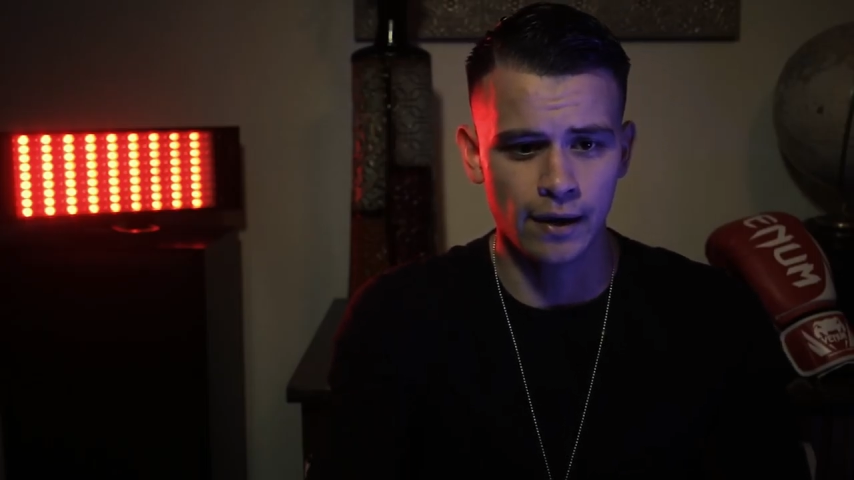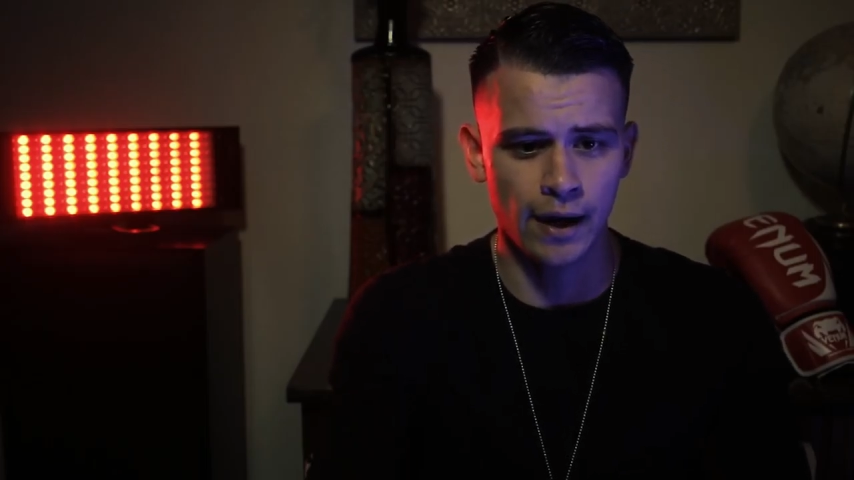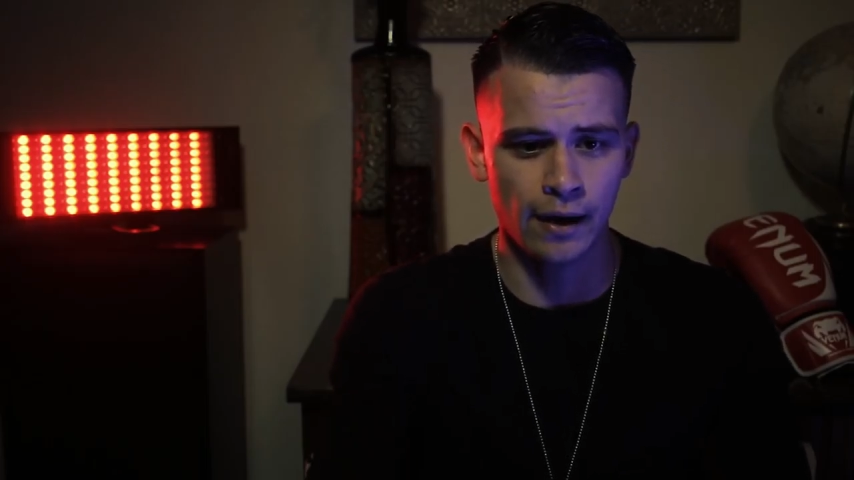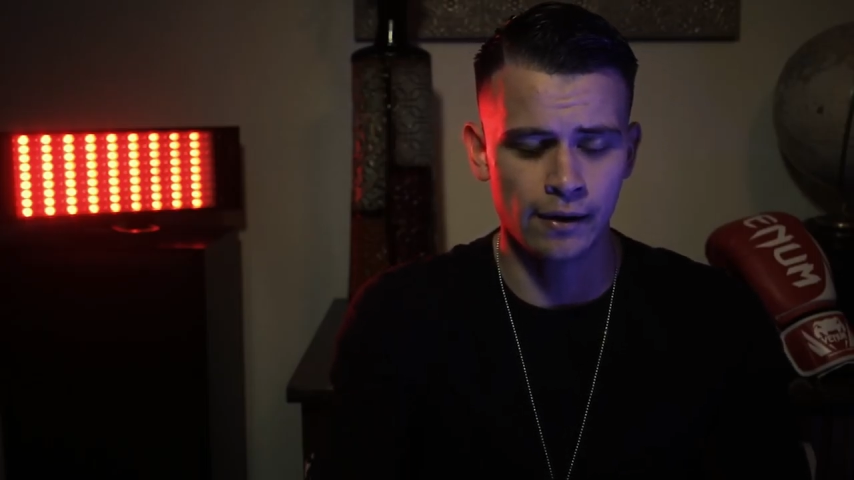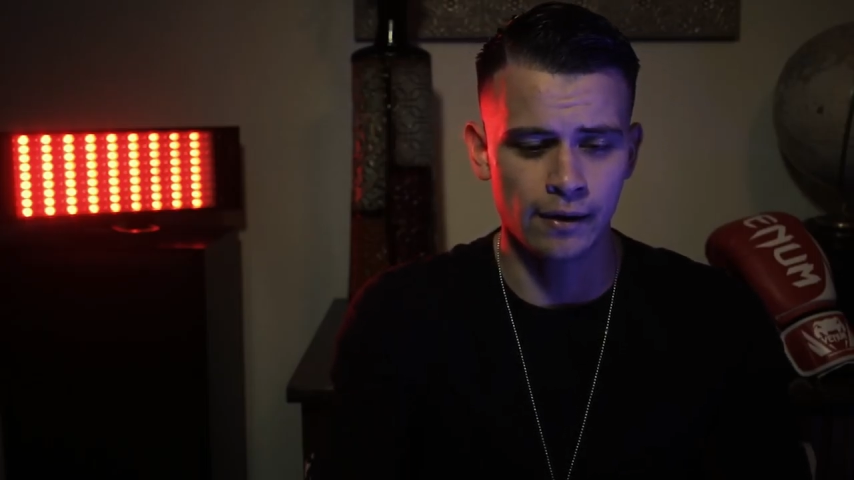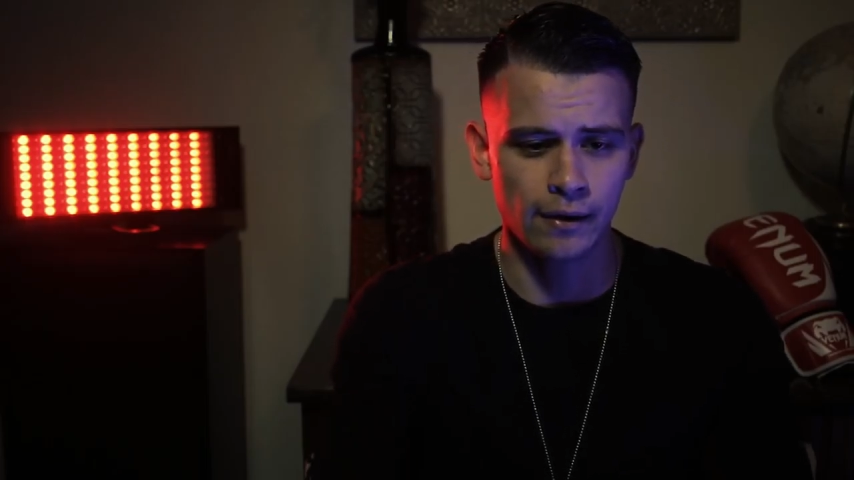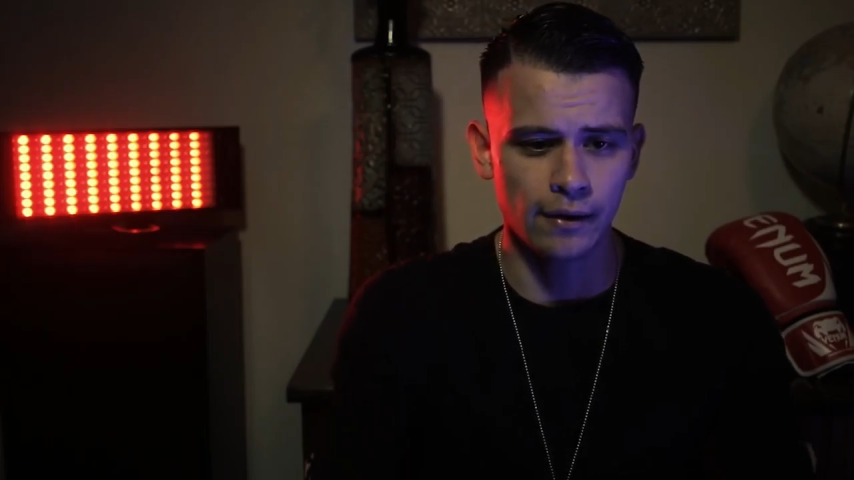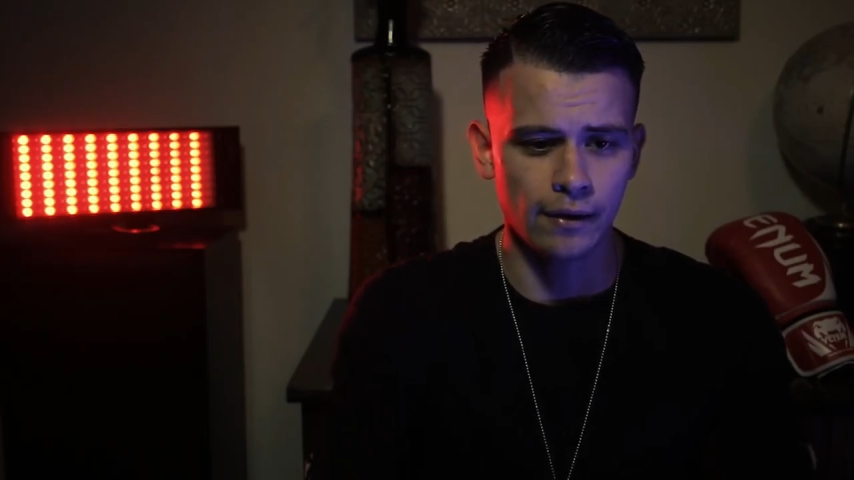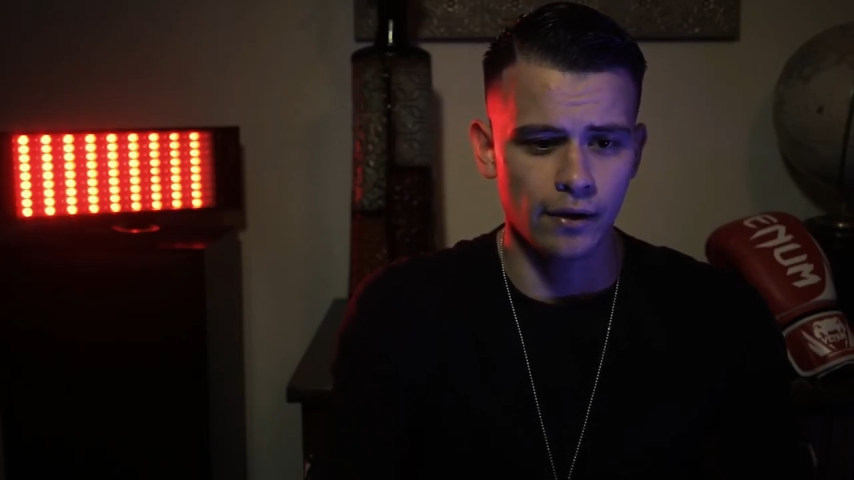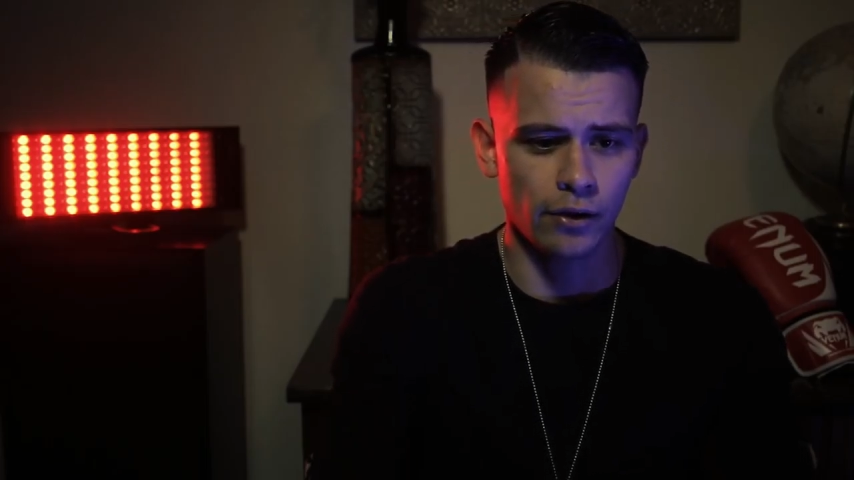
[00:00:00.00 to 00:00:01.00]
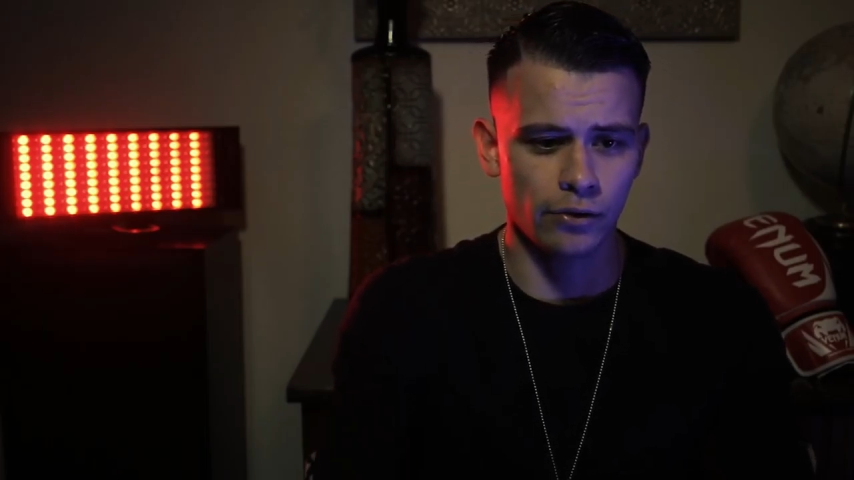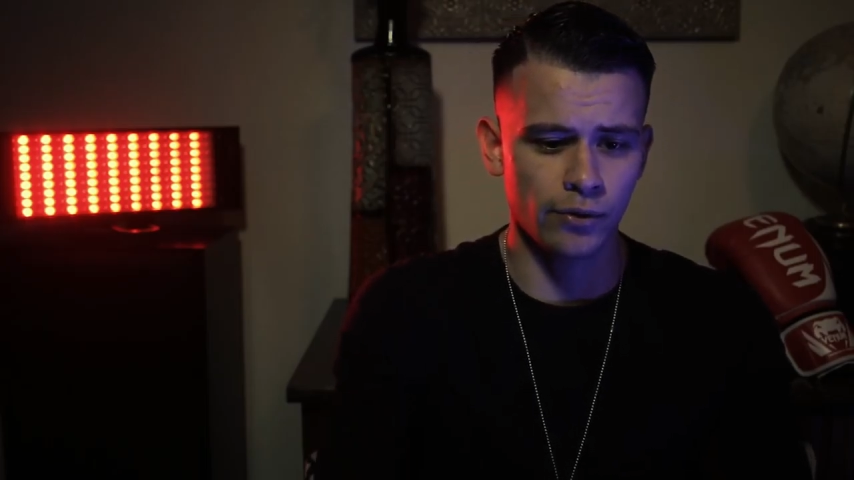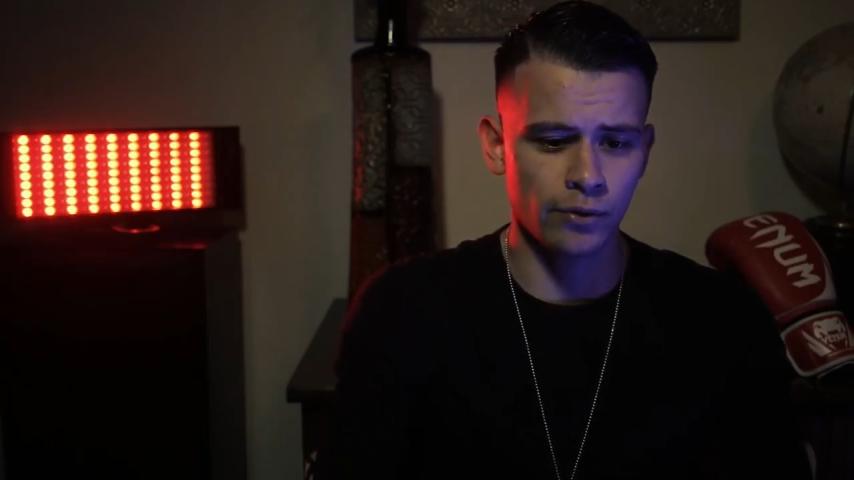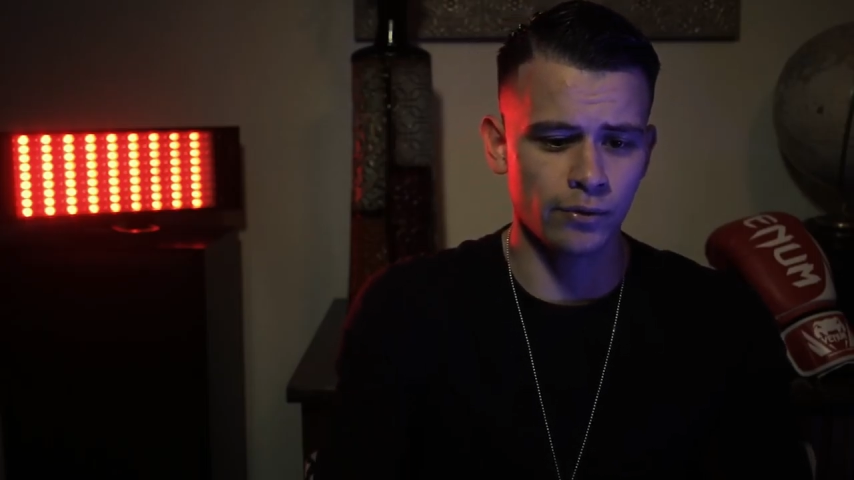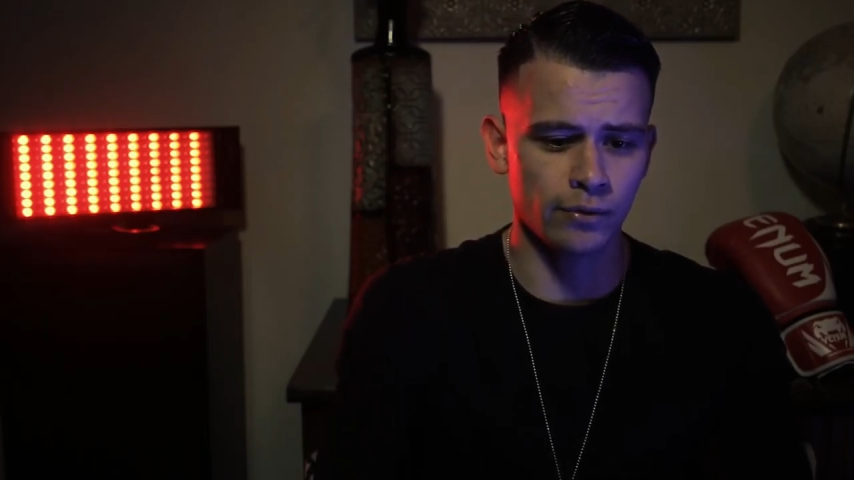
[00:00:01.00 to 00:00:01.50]
And
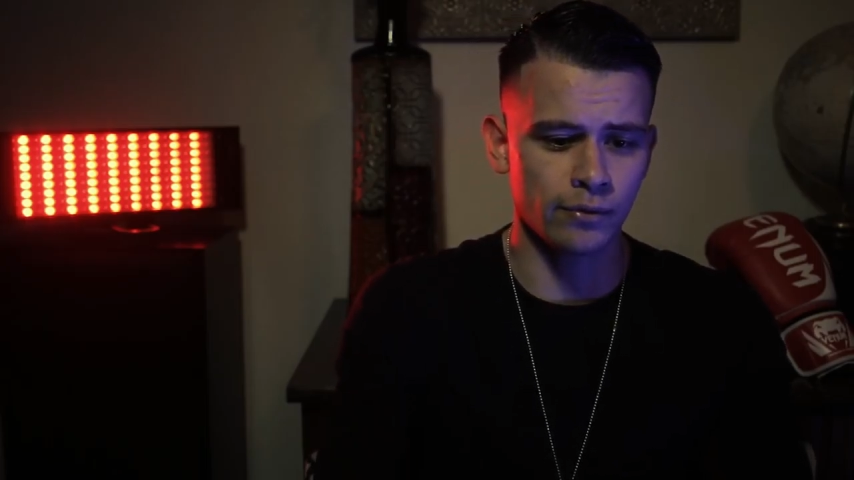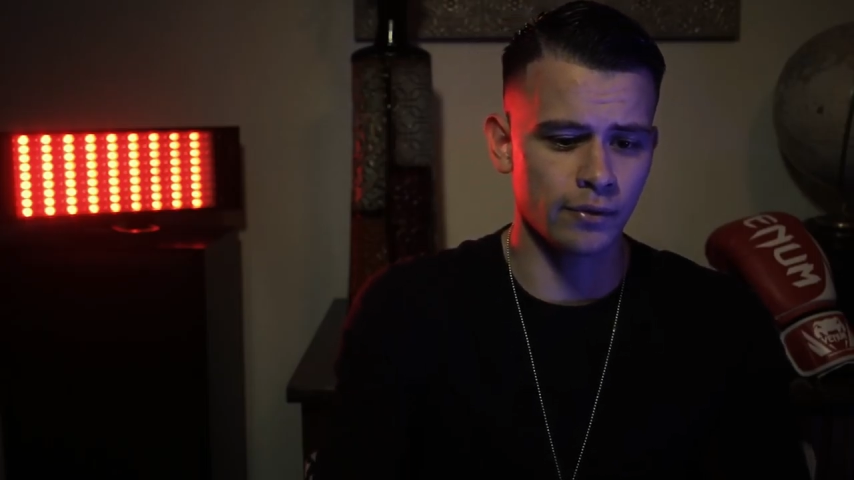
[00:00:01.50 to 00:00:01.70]
through